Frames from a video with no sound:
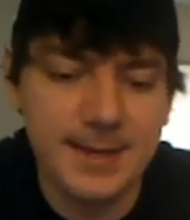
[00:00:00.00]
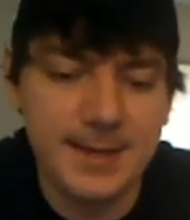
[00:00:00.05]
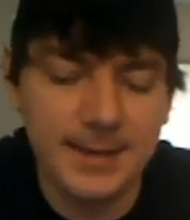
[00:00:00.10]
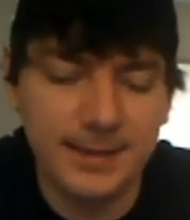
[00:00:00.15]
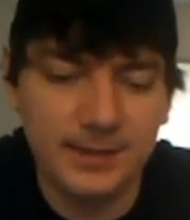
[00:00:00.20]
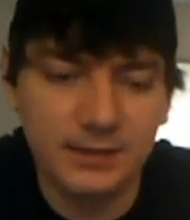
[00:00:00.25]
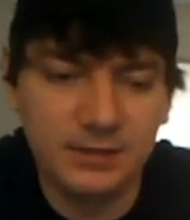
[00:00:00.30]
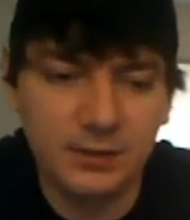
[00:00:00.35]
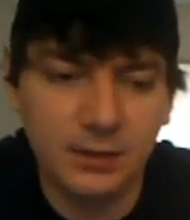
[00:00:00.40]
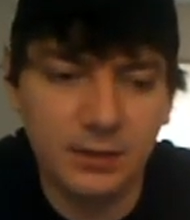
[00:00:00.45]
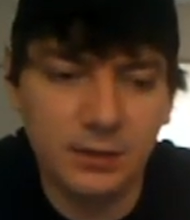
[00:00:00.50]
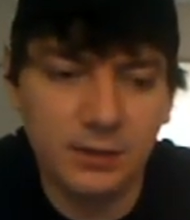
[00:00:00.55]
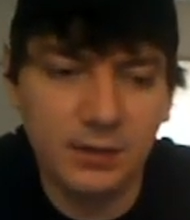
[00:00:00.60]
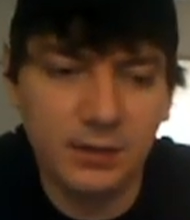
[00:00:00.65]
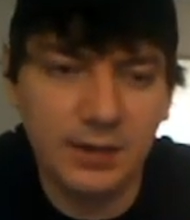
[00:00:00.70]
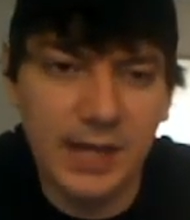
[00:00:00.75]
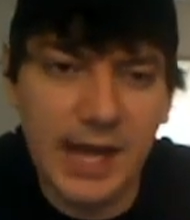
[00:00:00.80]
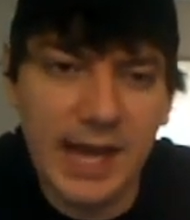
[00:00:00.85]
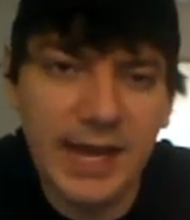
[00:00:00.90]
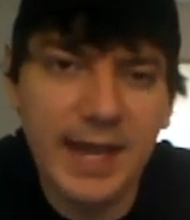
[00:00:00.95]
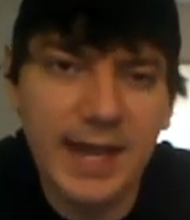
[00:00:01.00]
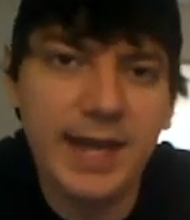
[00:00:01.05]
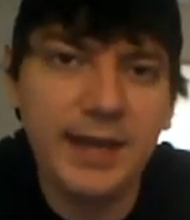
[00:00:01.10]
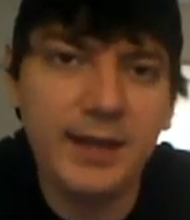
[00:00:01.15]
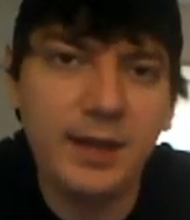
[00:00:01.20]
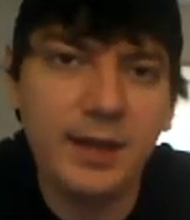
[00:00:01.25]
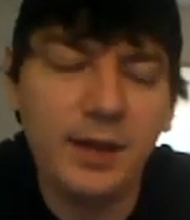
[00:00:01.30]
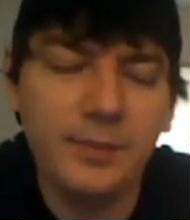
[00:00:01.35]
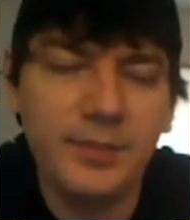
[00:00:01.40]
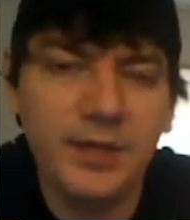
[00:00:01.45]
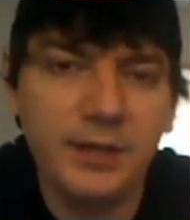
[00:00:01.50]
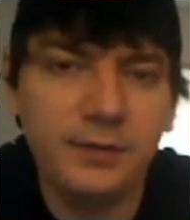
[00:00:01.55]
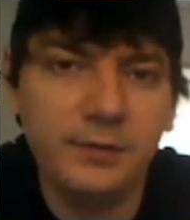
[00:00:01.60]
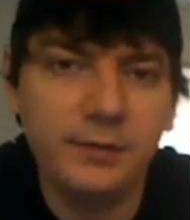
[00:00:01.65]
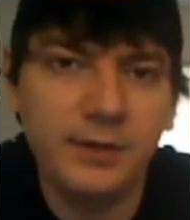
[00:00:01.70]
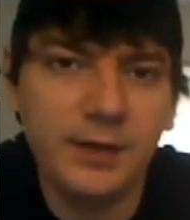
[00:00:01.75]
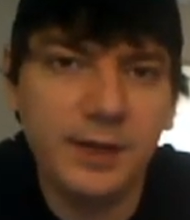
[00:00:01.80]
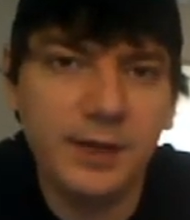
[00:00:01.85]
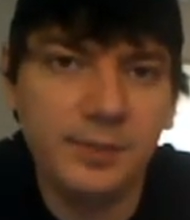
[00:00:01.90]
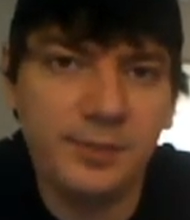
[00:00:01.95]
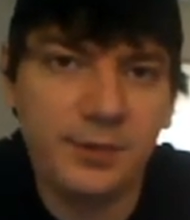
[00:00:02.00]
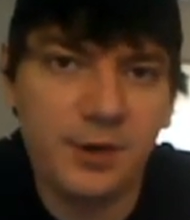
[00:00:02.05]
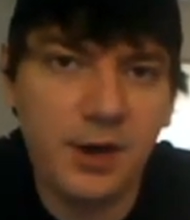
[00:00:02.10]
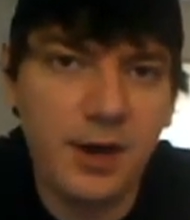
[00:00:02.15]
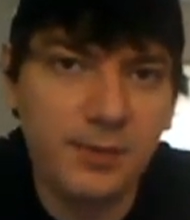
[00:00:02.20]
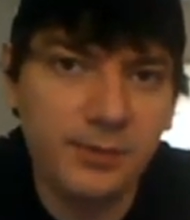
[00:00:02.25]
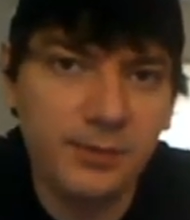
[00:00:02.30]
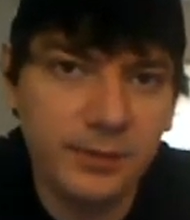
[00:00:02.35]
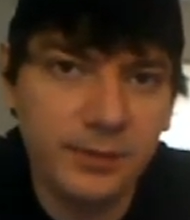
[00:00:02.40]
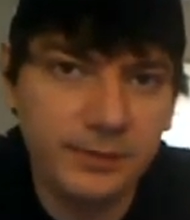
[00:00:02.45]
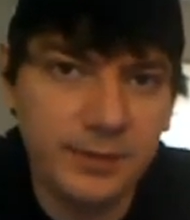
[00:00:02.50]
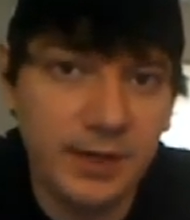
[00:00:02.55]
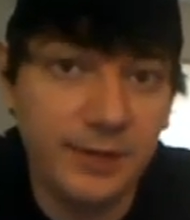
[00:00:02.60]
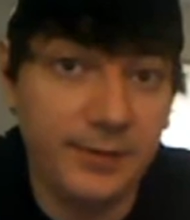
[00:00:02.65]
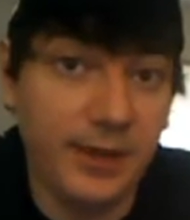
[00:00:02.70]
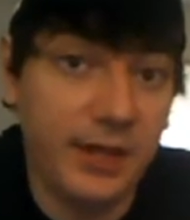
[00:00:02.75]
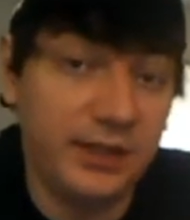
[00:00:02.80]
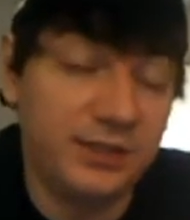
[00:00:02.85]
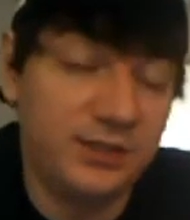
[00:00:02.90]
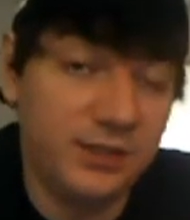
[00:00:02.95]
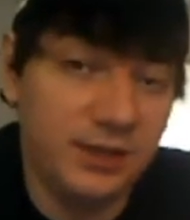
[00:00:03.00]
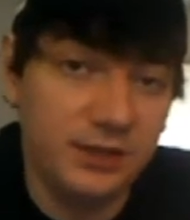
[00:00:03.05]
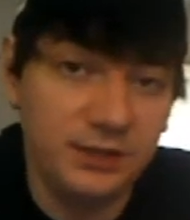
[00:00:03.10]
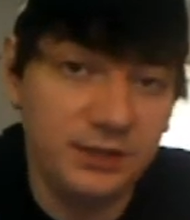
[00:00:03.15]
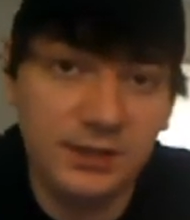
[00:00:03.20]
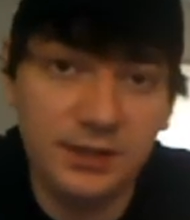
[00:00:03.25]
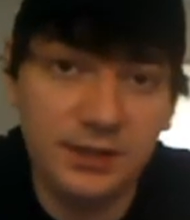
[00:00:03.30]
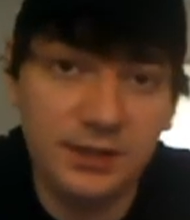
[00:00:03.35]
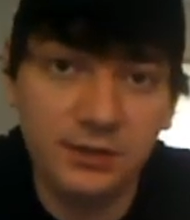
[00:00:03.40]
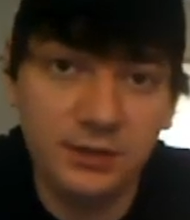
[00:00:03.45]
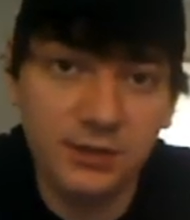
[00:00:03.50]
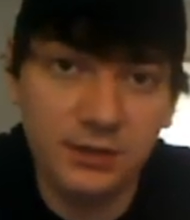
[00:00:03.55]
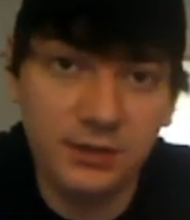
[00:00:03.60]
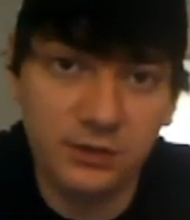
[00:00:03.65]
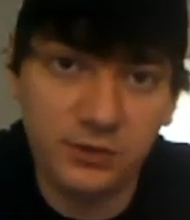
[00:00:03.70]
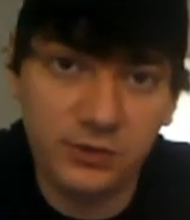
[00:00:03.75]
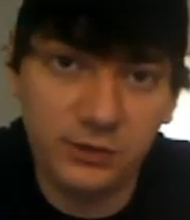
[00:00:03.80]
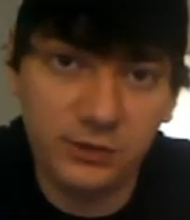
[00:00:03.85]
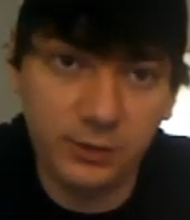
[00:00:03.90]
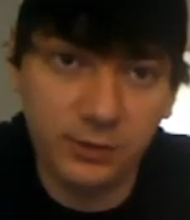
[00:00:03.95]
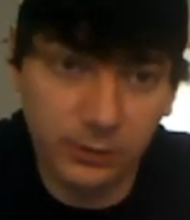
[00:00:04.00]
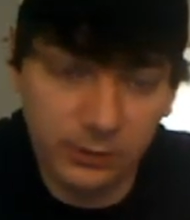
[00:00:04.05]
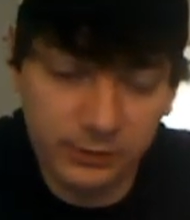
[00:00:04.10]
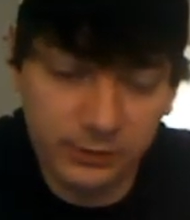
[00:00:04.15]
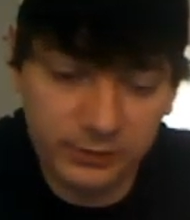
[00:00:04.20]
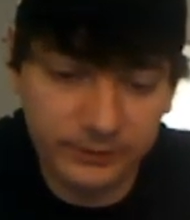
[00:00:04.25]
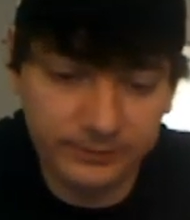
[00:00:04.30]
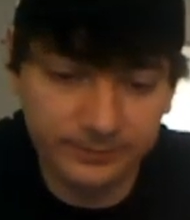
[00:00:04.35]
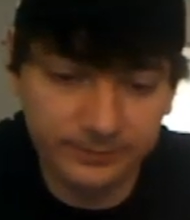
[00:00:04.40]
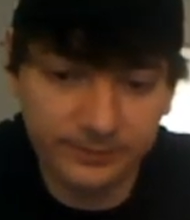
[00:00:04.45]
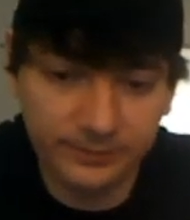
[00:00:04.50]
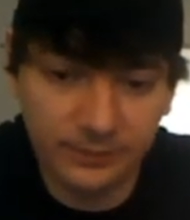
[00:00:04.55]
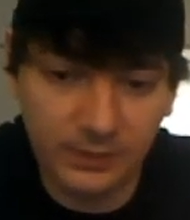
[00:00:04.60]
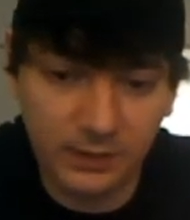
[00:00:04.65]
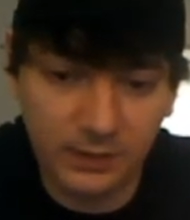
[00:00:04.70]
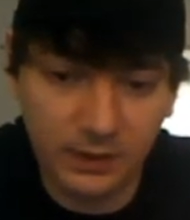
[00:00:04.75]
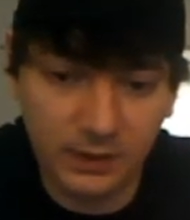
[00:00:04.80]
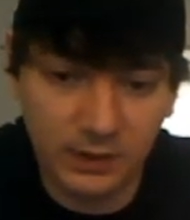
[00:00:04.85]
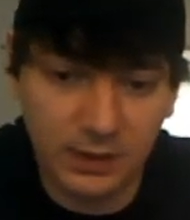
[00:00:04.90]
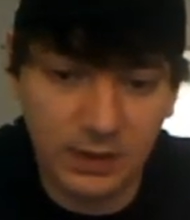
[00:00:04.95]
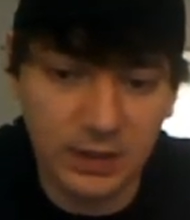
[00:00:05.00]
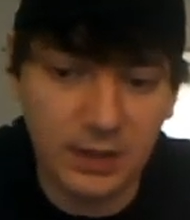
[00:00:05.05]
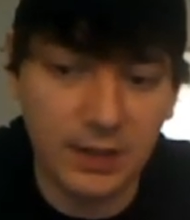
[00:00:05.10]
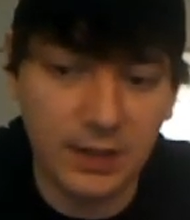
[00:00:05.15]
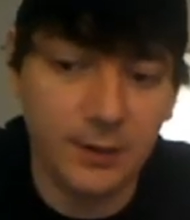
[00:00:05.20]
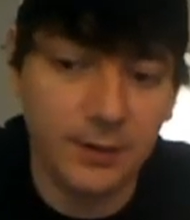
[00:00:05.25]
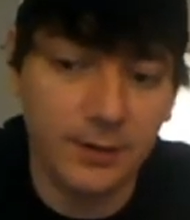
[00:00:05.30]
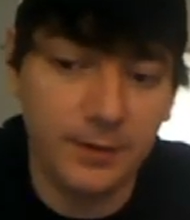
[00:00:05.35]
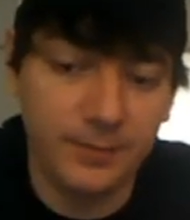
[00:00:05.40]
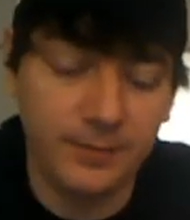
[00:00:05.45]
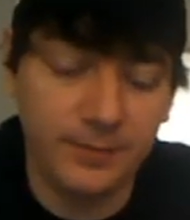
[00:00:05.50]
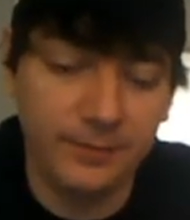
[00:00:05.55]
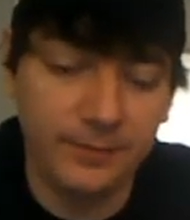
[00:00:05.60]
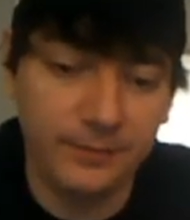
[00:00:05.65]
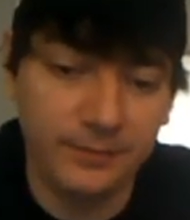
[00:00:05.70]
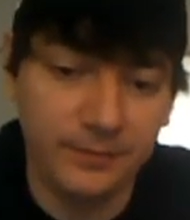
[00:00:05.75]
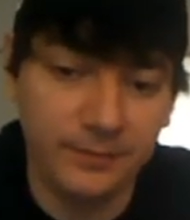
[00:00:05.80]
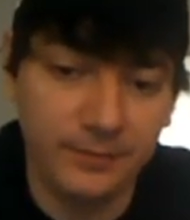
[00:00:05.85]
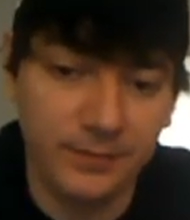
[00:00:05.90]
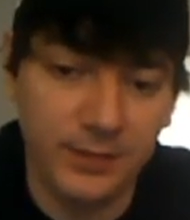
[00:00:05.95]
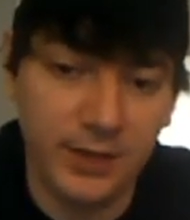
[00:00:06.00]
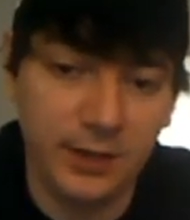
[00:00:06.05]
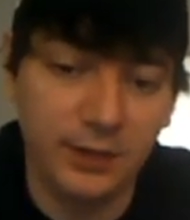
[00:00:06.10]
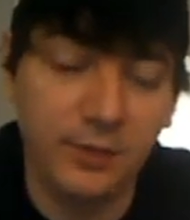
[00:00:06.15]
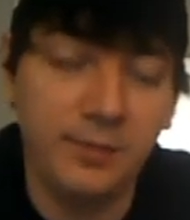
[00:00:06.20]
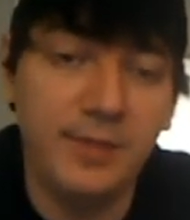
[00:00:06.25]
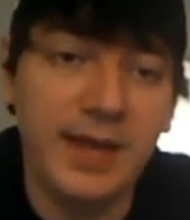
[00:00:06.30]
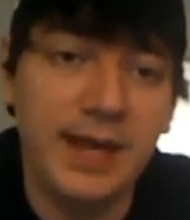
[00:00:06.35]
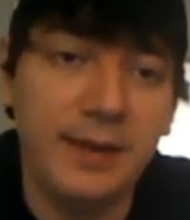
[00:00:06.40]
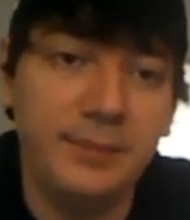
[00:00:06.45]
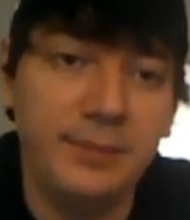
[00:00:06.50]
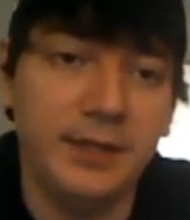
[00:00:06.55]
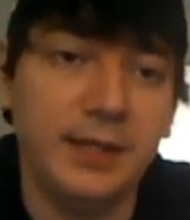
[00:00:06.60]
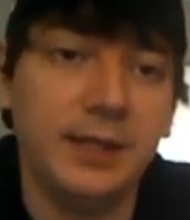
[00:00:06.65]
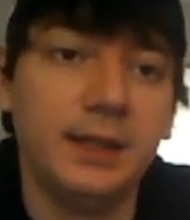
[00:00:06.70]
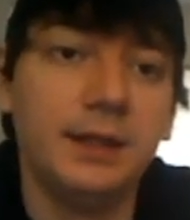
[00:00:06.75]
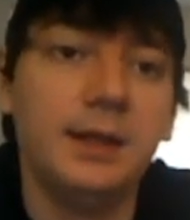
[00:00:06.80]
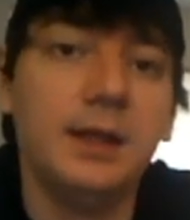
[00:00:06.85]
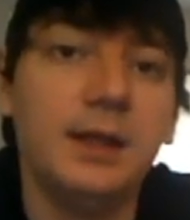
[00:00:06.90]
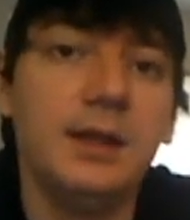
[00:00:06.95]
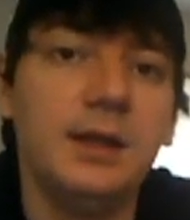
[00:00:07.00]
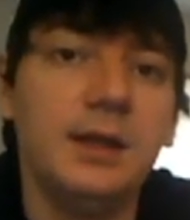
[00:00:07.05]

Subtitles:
So I had a bit of a problem adjusting to the controls, mapping.